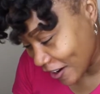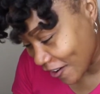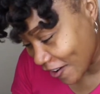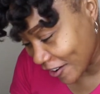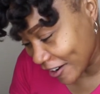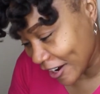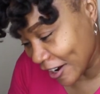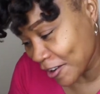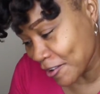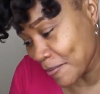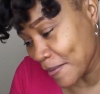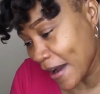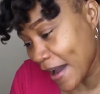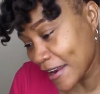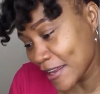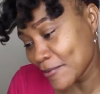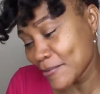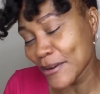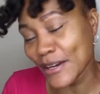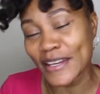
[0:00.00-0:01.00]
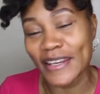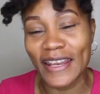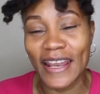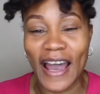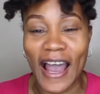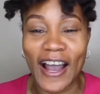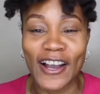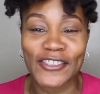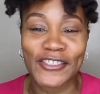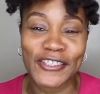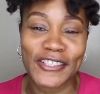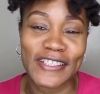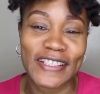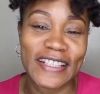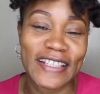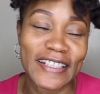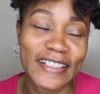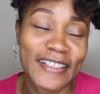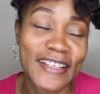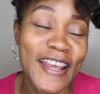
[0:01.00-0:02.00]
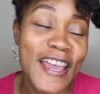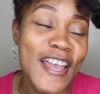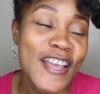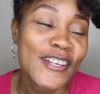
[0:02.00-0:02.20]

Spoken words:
on everybody, but nah, she didn't.